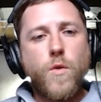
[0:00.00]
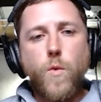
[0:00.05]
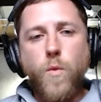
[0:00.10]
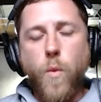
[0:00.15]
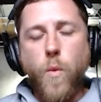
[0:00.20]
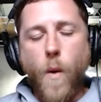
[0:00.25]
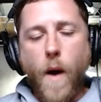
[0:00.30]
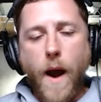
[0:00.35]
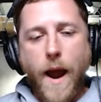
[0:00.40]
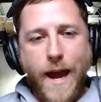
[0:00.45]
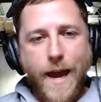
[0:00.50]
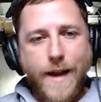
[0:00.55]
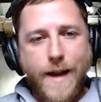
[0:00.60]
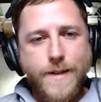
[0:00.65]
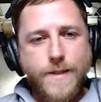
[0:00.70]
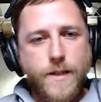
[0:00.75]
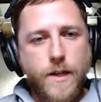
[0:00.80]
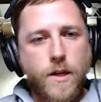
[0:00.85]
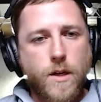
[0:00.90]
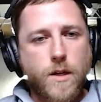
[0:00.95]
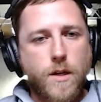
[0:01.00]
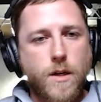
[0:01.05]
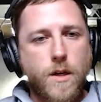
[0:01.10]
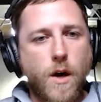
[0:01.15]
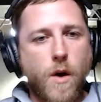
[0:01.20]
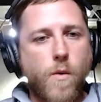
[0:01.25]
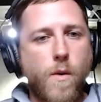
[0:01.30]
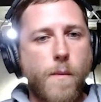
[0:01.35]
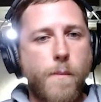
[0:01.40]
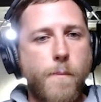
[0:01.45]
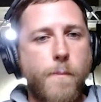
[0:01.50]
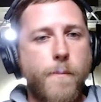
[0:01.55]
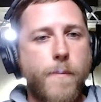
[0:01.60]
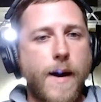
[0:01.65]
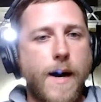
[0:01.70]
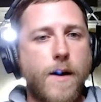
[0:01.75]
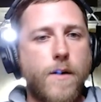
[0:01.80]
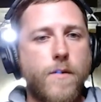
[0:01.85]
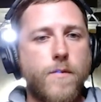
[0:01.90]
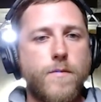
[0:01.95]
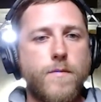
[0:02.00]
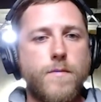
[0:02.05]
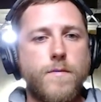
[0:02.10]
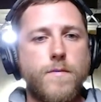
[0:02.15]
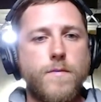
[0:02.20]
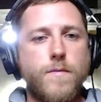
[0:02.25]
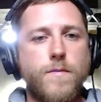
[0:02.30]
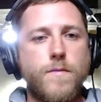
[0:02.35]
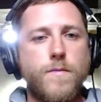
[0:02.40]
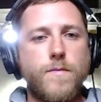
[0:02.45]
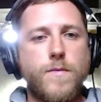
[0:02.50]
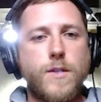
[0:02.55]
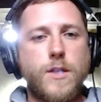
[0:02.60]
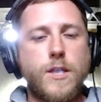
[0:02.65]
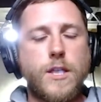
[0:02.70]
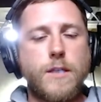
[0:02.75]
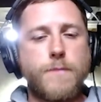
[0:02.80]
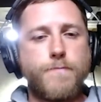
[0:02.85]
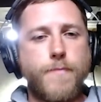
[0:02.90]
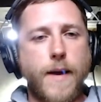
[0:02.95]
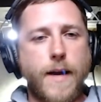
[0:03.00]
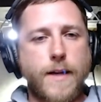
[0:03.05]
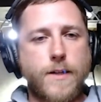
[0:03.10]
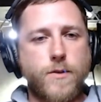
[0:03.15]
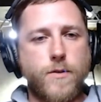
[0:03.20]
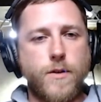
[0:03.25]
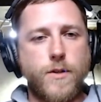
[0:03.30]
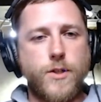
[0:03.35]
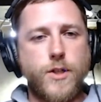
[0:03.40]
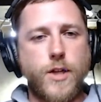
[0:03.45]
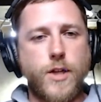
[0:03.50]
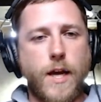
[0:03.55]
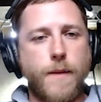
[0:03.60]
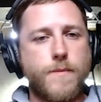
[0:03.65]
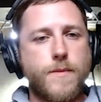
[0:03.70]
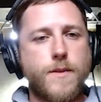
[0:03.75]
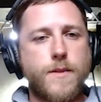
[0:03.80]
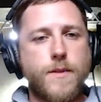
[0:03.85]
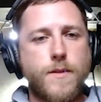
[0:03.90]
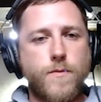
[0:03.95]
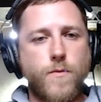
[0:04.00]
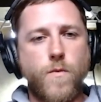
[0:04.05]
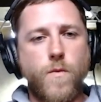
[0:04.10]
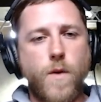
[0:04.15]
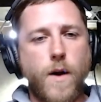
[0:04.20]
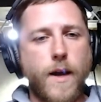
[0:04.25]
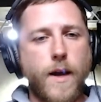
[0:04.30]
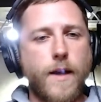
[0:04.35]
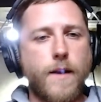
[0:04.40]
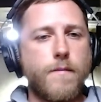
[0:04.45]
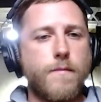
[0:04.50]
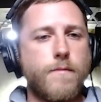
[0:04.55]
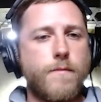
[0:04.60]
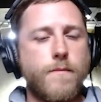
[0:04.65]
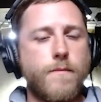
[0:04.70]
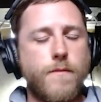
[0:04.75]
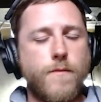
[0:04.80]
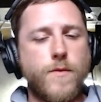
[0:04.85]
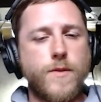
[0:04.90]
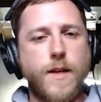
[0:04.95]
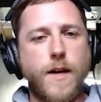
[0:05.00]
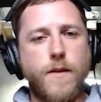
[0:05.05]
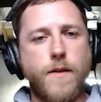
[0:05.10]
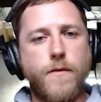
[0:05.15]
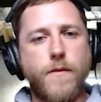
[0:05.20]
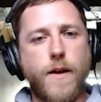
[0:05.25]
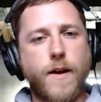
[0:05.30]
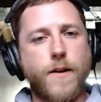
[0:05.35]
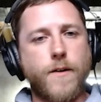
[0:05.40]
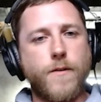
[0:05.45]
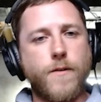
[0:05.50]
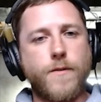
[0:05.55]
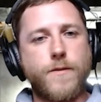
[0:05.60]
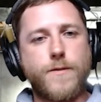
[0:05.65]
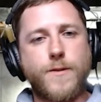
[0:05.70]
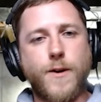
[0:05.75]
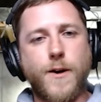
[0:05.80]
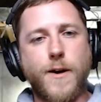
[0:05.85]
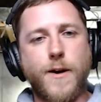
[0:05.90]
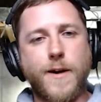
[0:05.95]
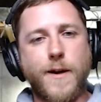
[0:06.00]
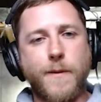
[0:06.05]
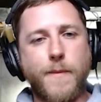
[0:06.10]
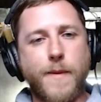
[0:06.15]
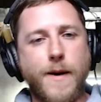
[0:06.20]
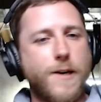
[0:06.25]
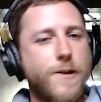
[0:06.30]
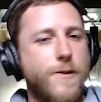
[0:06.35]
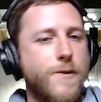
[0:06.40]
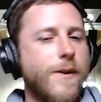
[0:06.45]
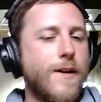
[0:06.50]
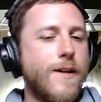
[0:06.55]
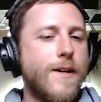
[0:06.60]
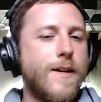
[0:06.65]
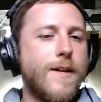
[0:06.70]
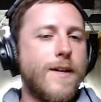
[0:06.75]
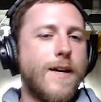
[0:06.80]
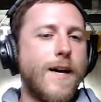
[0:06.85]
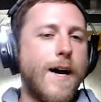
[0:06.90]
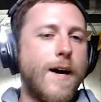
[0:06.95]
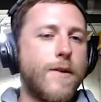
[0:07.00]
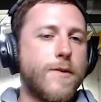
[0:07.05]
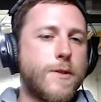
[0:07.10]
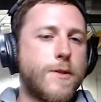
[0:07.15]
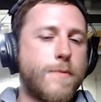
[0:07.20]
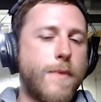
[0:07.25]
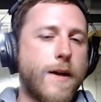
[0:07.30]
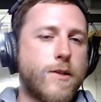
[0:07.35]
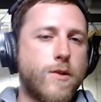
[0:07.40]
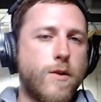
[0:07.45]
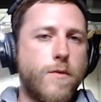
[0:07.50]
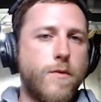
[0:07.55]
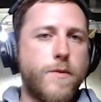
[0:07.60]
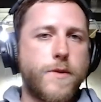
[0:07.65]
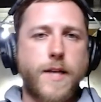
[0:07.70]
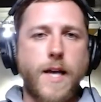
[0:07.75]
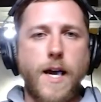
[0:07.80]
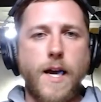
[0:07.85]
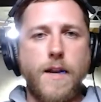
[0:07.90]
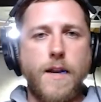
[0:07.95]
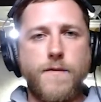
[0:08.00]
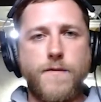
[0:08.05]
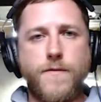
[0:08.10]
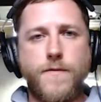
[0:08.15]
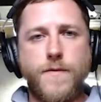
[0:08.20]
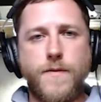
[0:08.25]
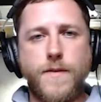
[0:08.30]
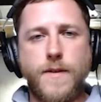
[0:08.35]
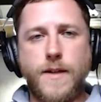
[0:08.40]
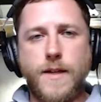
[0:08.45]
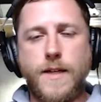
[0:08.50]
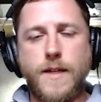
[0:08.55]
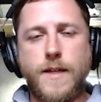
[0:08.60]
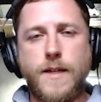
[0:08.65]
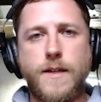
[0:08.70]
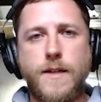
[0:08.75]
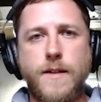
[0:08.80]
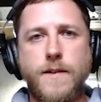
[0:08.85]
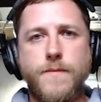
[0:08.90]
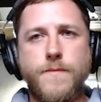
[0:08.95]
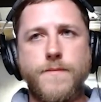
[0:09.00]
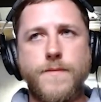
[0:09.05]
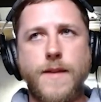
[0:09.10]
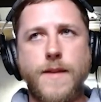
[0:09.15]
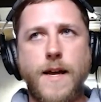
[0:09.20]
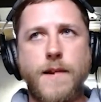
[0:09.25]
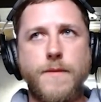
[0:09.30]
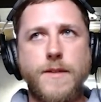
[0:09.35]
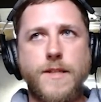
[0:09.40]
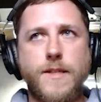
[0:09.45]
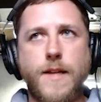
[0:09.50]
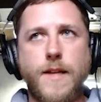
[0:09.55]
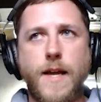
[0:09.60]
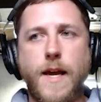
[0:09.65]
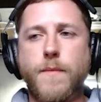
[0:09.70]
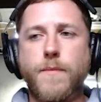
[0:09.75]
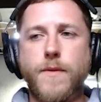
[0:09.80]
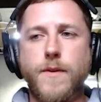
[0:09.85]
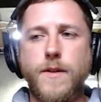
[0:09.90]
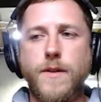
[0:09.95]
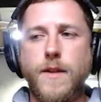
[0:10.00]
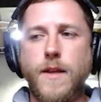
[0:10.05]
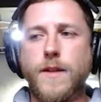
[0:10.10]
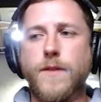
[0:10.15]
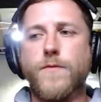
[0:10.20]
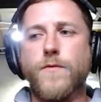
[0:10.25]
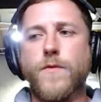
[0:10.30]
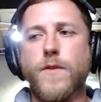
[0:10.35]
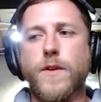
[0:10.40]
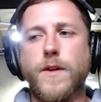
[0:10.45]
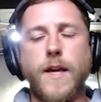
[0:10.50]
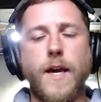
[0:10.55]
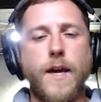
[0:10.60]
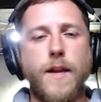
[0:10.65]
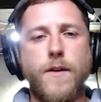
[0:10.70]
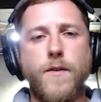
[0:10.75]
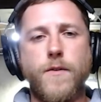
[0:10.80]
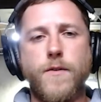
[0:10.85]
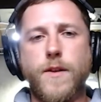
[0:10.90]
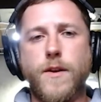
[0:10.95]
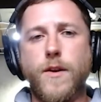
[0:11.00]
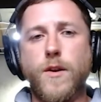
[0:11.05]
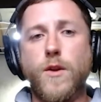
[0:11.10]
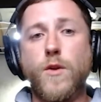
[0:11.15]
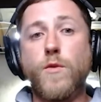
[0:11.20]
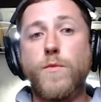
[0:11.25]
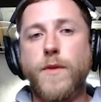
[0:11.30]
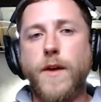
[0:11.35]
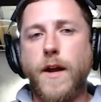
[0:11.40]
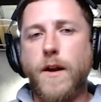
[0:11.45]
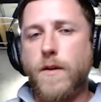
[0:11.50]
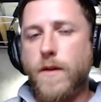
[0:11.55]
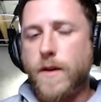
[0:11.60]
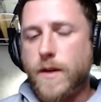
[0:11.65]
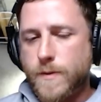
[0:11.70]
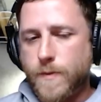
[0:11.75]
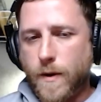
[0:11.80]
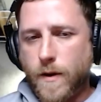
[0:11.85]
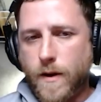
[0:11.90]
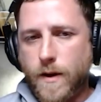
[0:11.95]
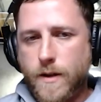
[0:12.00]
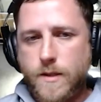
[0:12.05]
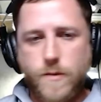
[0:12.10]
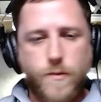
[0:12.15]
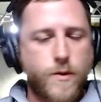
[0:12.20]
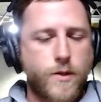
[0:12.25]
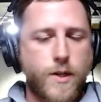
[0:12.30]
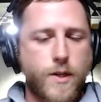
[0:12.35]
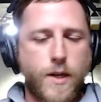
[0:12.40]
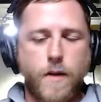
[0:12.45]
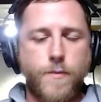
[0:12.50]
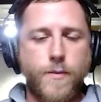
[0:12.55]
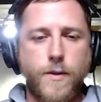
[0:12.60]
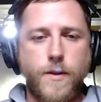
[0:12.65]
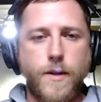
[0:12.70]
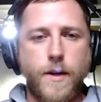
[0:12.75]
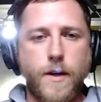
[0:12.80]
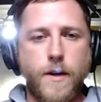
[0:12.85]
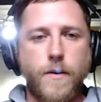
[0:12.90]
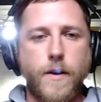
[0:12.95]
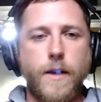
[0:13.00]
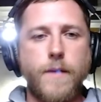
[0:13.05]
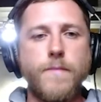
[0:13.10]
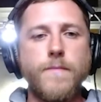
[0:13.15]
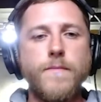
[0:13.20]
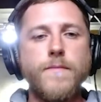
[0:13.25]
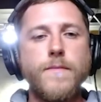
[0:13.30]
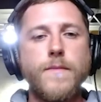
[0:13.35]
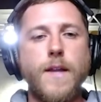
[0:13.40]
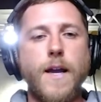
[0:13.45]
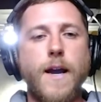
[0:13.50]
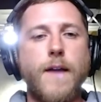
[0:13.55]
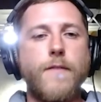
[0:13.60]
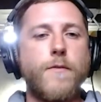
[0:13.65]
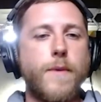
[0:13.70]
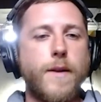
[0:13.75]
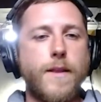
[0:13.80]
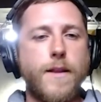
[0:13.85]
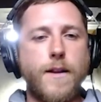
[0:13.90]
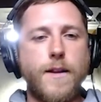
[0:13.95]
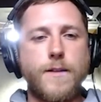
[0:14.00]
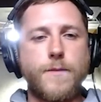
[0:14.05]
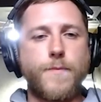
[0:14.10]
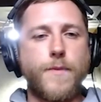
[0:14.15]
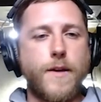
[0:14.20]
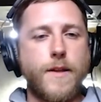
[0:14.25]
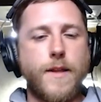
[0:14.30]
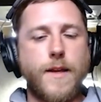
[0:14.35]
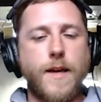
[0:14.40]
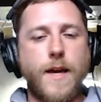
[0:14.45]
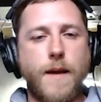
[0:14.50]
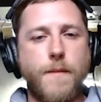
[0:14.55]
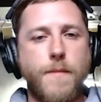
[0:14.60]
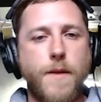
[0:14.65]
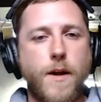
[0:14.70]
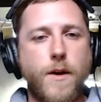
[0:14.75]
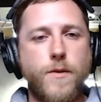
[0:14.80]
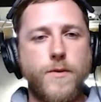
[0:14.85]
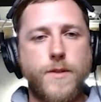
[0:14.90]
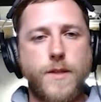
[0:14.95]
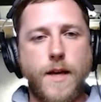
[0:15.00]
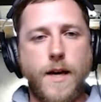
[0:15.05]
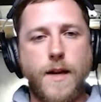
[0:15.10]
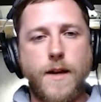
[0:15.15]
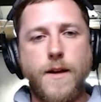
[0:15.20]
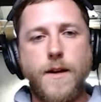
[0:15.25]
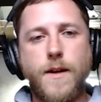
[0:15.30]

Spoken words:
way to go about Spectra. James White was on record talking about how Spectra was kind of not a mistake, but it really hindered the new player experience, which I completely agree. Everybody that has played the game knows that,